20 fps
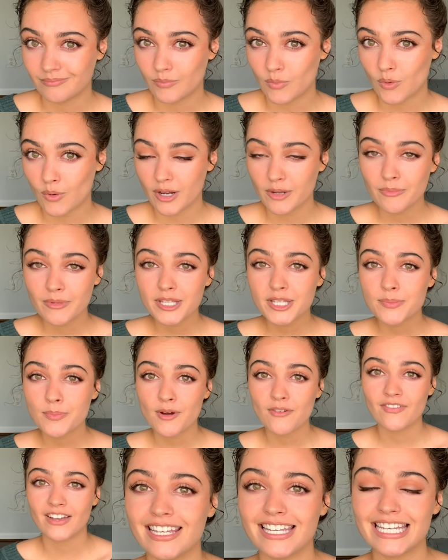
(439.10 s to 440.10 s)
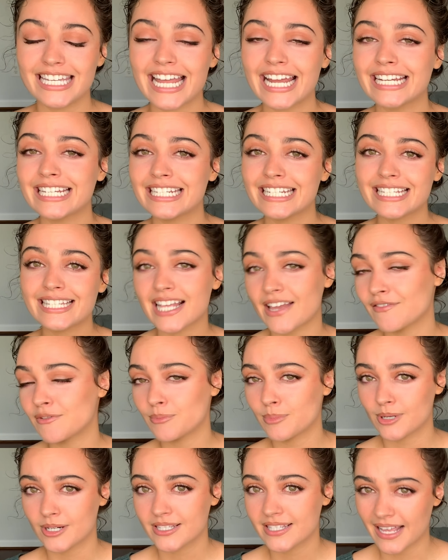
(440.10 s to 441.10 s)
Ointments prevent
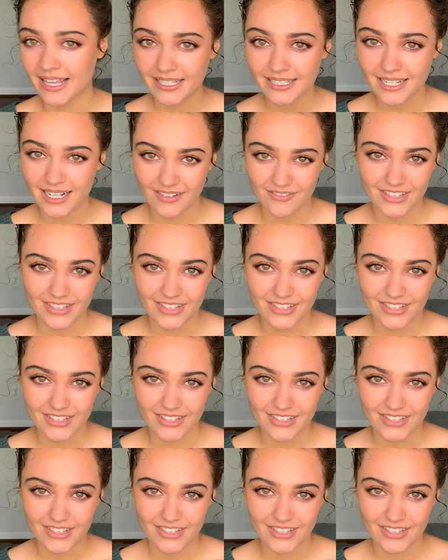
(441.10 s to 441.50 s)
97%